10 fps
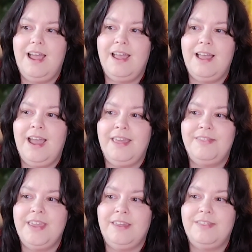I
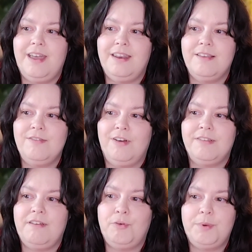think that as long
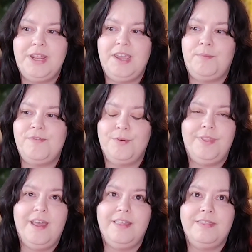as everybody keeps
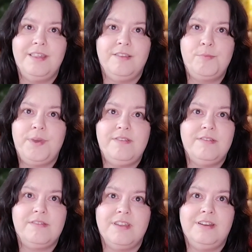doing that, then this place
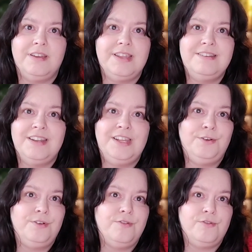is to
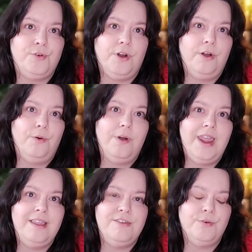continue to just grow
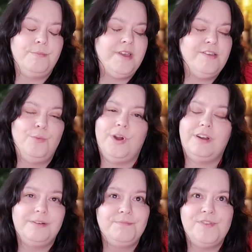and do amazing work.
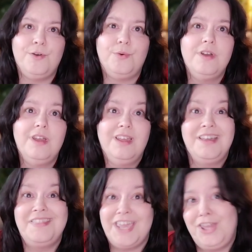So
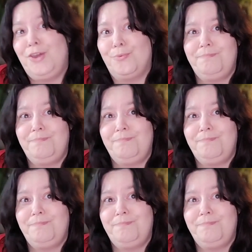thank you.